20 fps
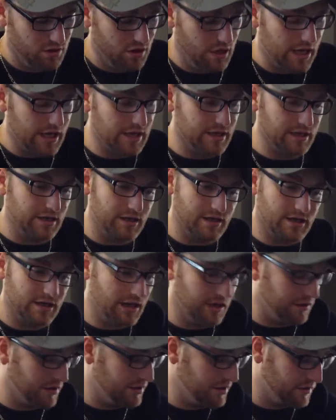And
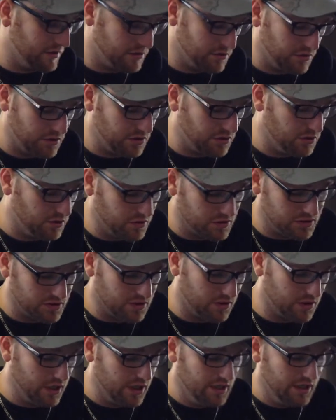I thought that was really cool.
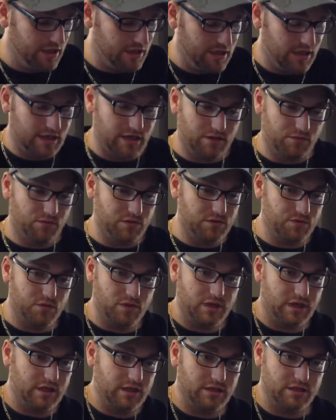So yeah, I was
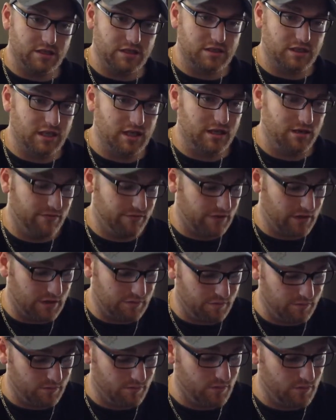working just kind of
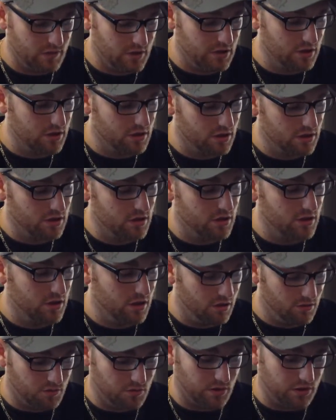
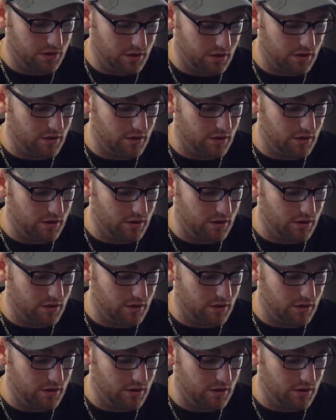with